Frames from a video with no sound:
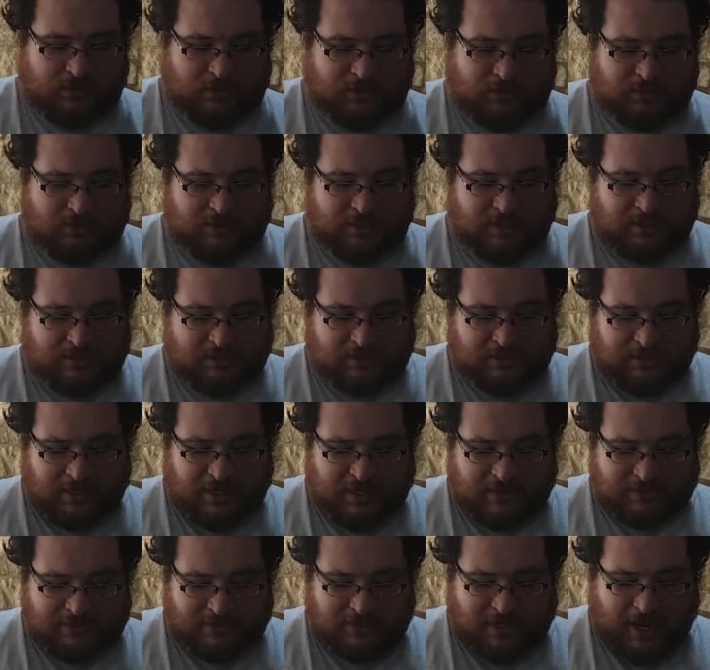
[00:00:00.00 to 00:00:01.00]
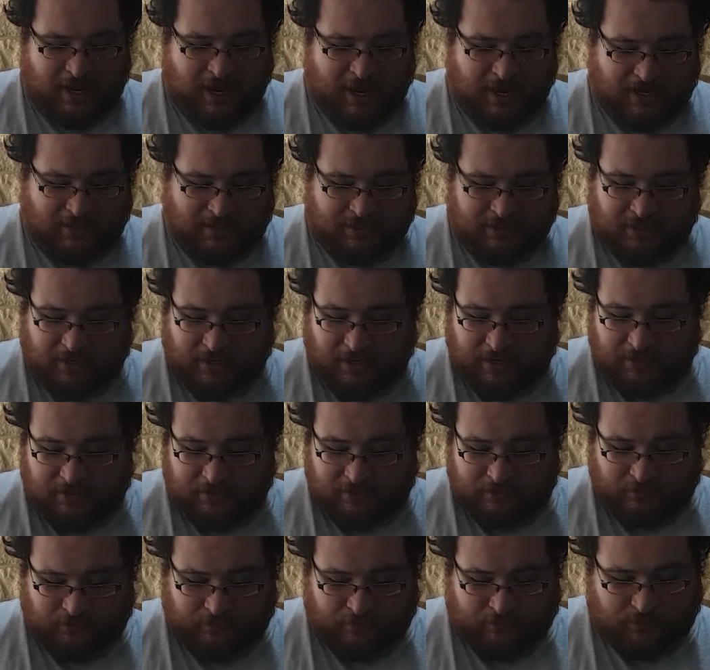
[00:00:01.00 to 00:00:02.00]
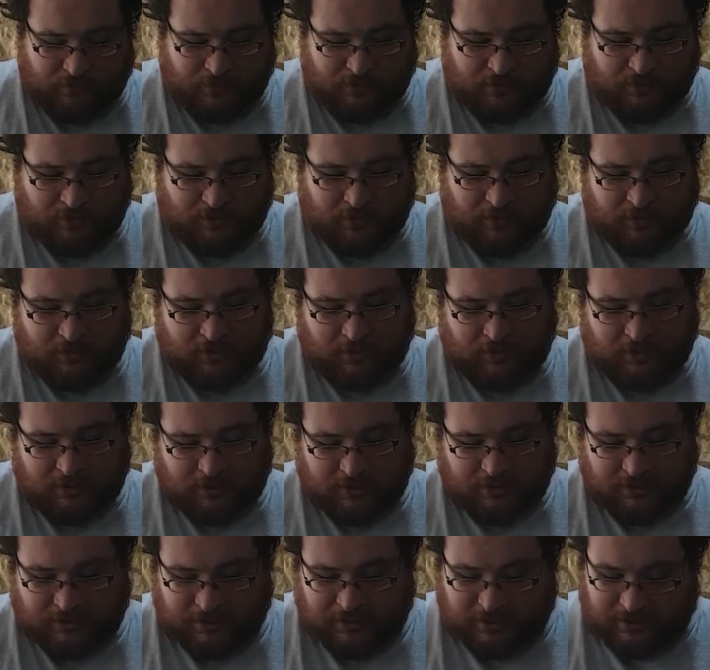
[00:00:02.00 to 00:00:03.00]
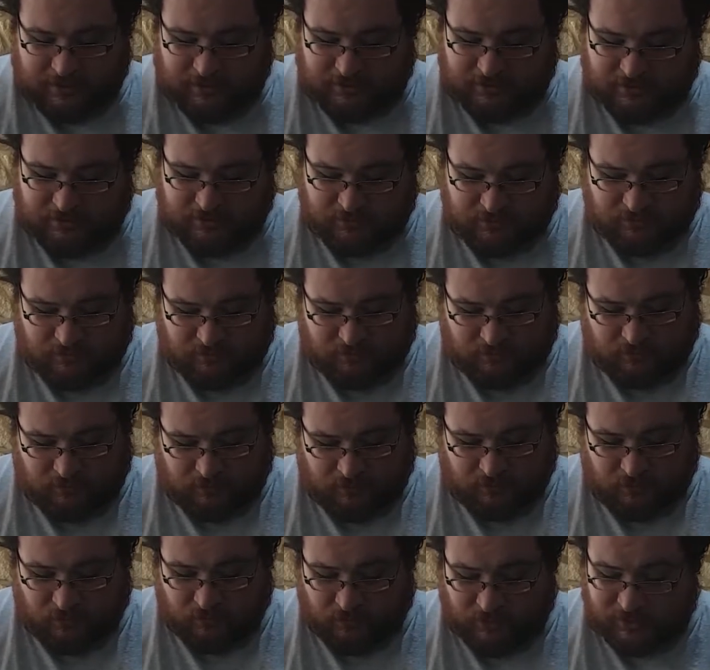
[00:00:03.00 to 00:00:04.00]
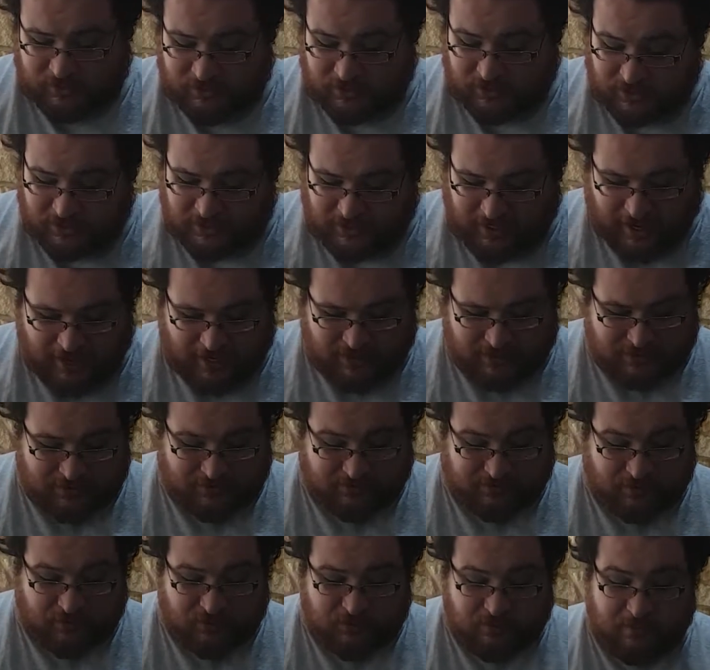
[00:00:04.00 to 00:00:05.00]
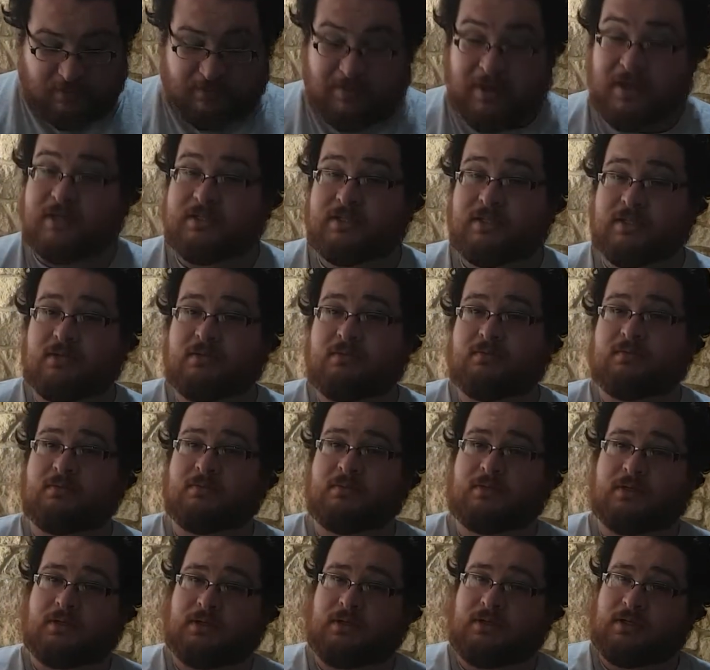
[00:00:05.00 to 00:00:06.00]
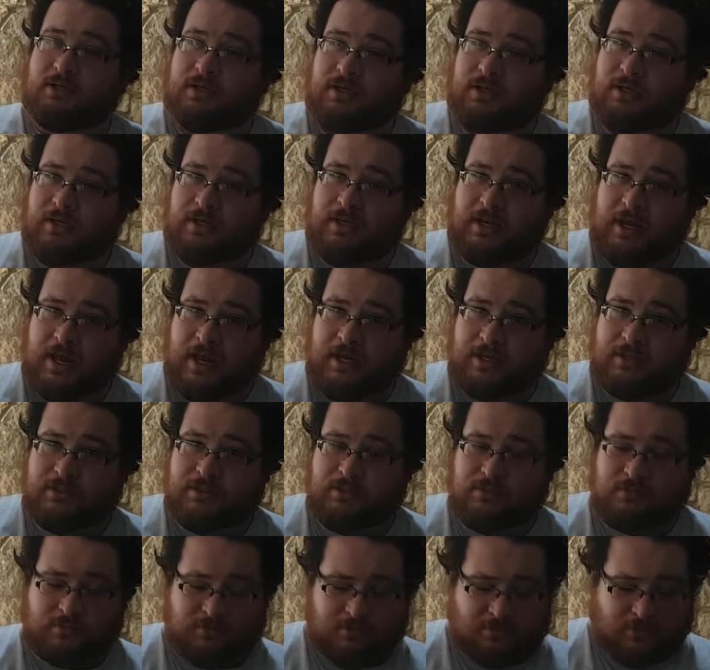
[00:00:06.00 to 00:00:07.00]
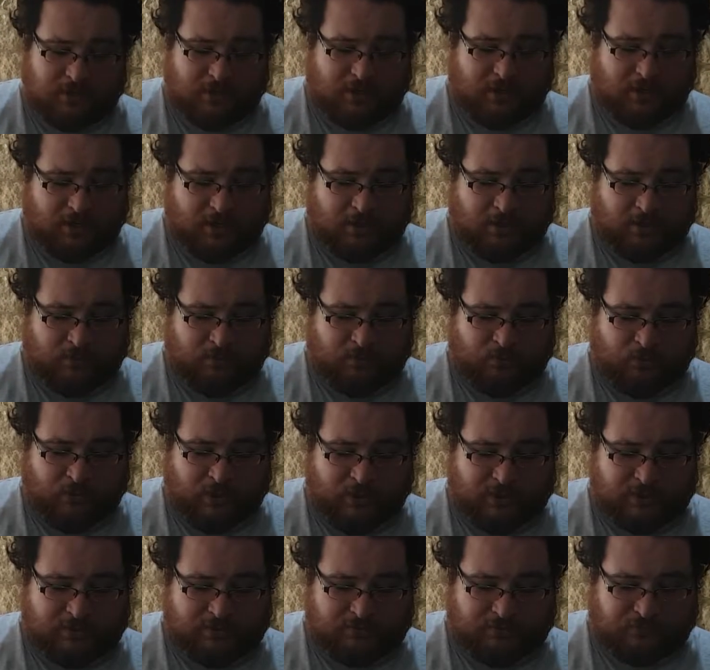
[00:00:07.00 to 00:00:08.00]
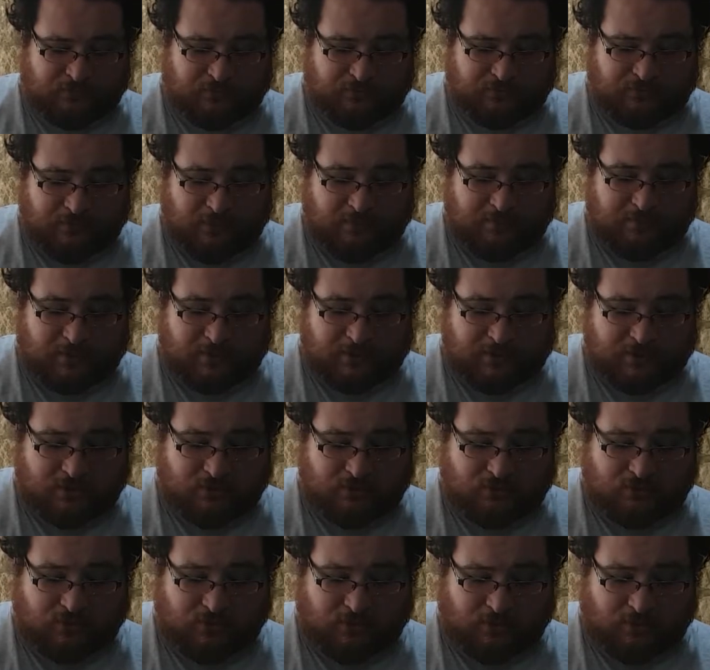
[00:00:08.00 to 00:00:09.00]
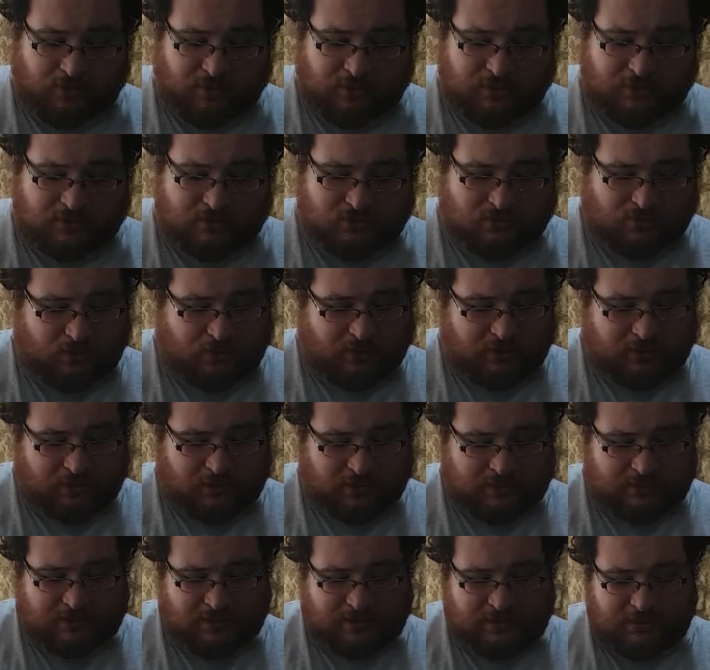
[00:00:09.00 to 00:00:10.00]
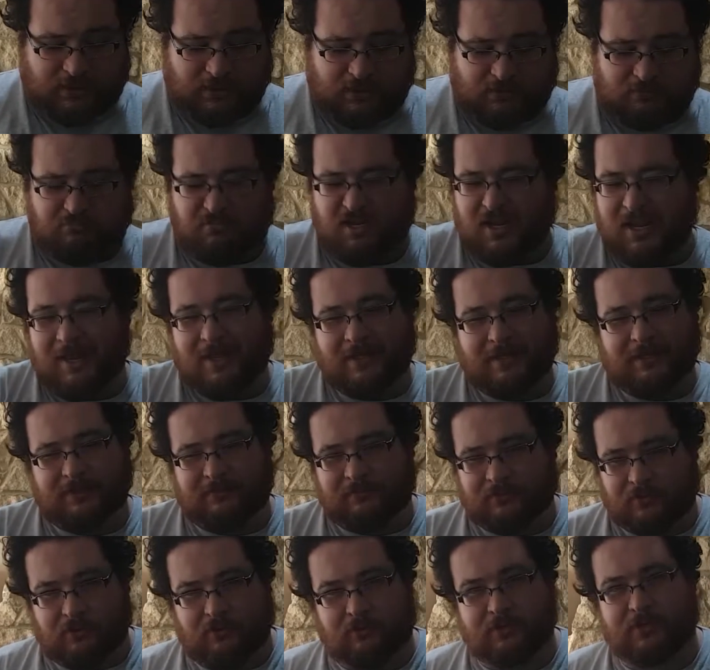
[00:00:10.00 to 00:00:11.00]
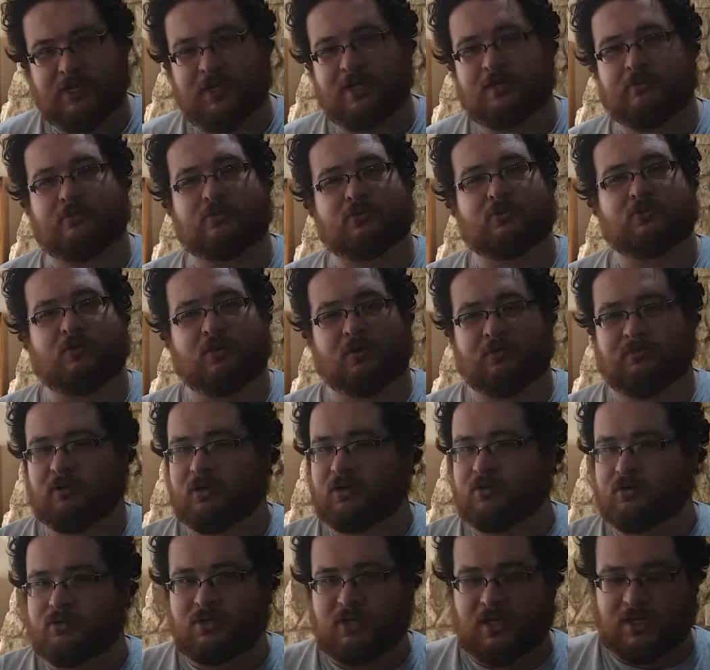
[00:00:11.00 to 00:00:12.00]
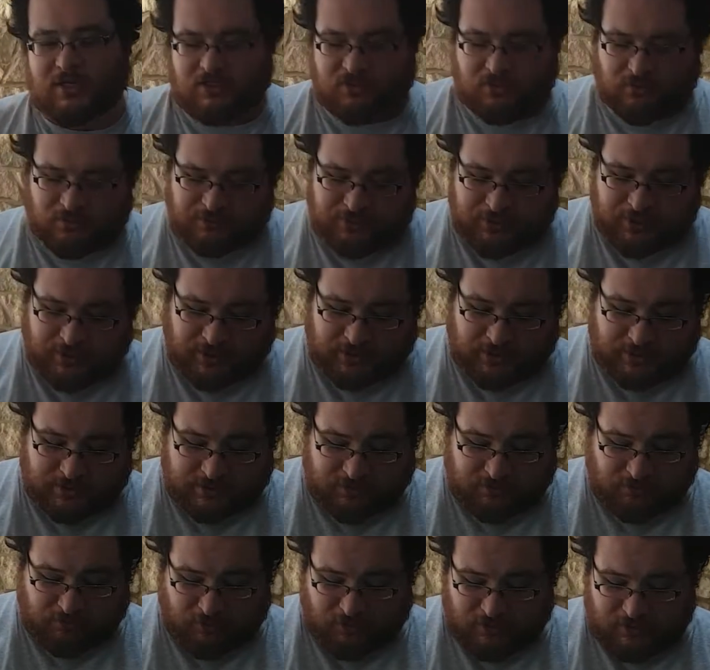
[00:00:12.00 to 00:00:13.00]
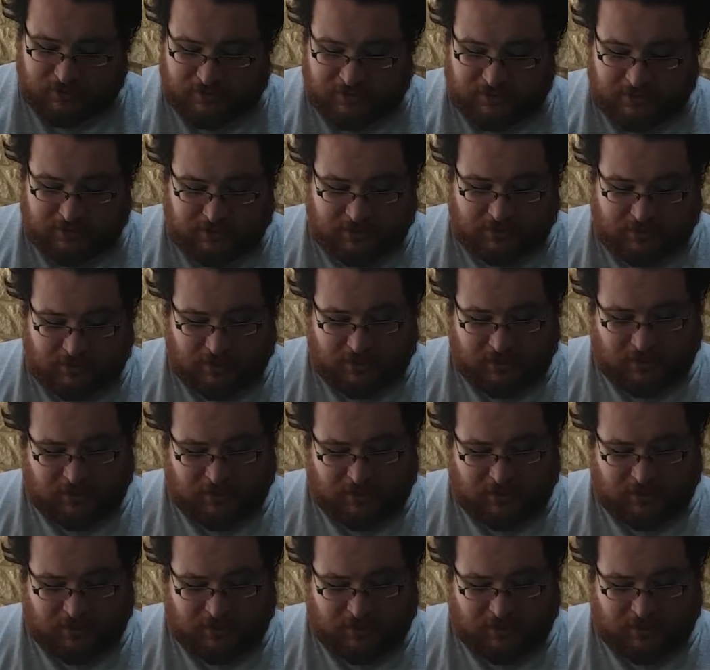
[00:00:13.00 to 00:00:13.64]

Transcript: Just testing that in the hand there. The Wasani actually feels a bit better in the hand. Which for third-party controller is quite nicely done. They're following the Xbox One mode, so that's not particularly surprising,